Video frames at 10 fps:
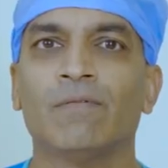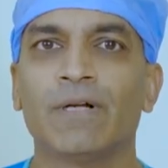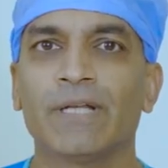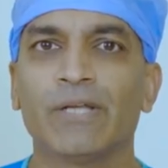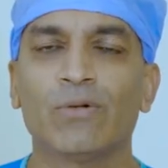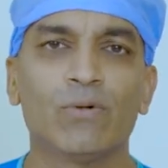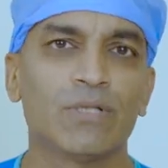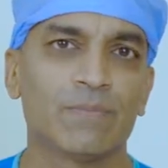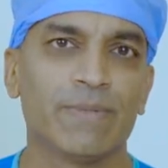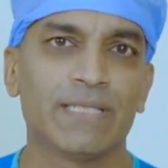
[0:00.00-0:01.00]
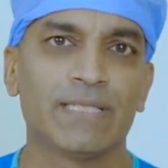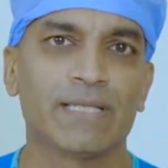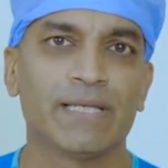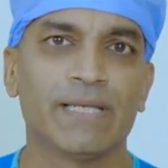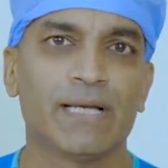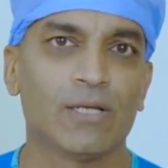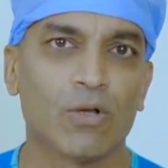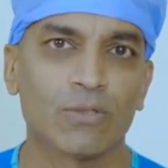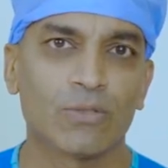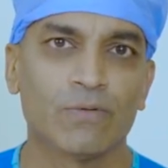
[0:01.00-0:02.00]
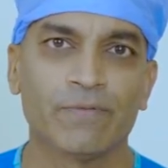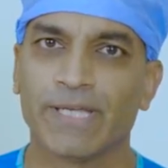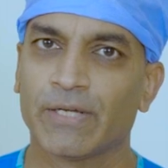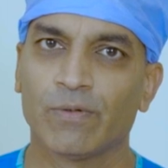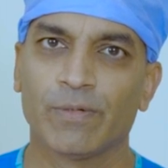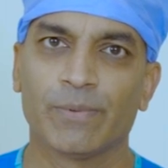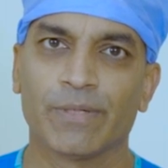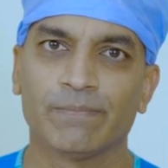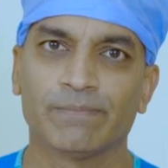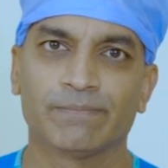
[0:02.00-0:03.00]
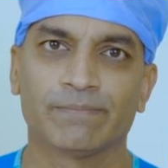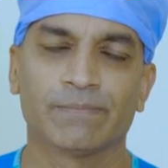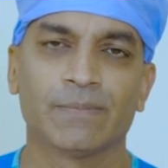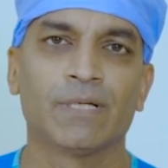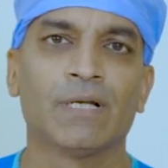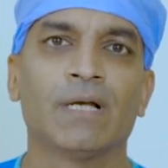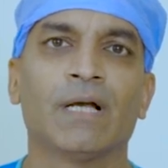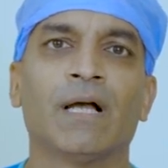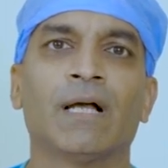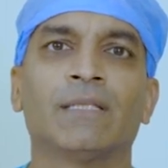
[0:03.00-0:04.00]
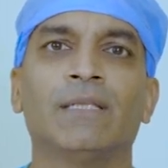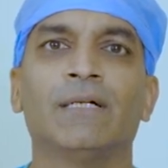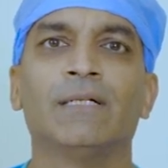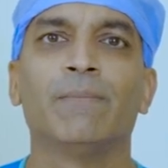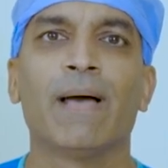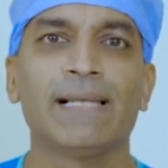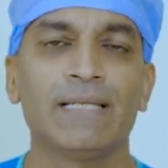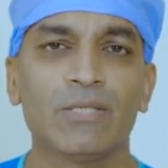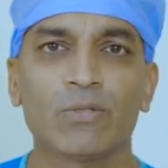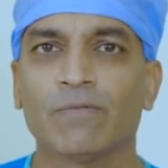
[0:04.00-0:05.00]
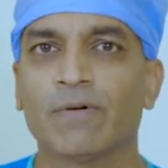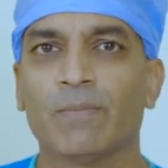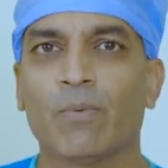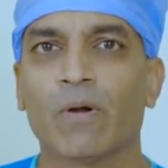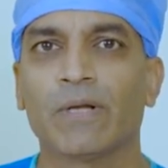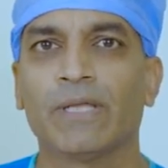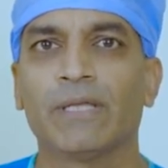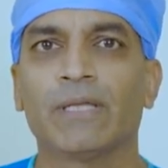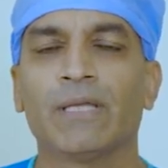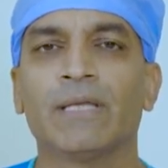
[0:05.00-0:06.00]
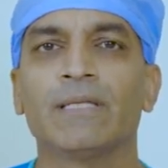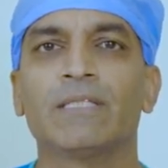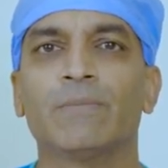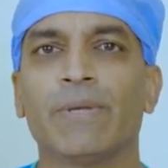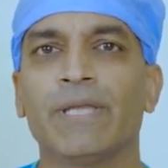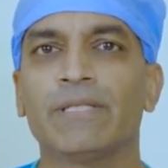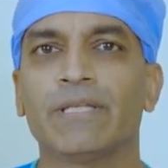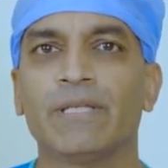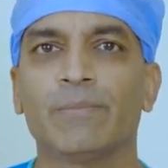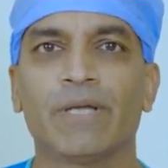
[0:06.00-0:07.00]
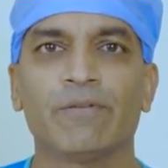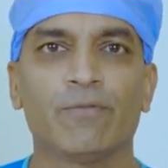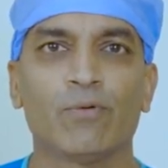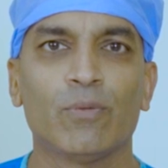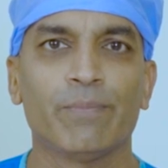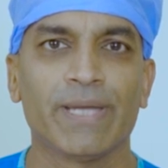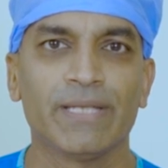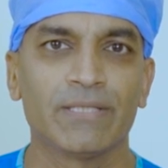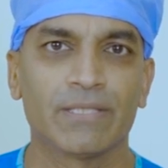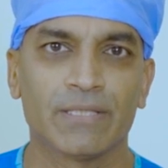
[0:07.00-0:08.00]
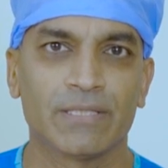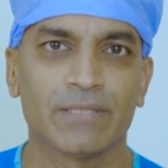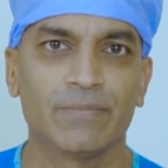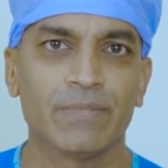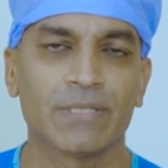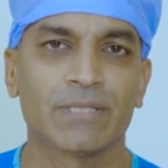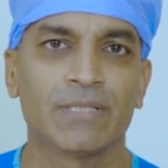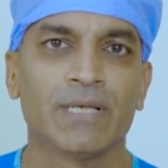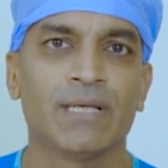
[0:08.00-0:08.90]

Vertigo is basically a loss of equilibrium. The balance of our body is maintained by four main systems: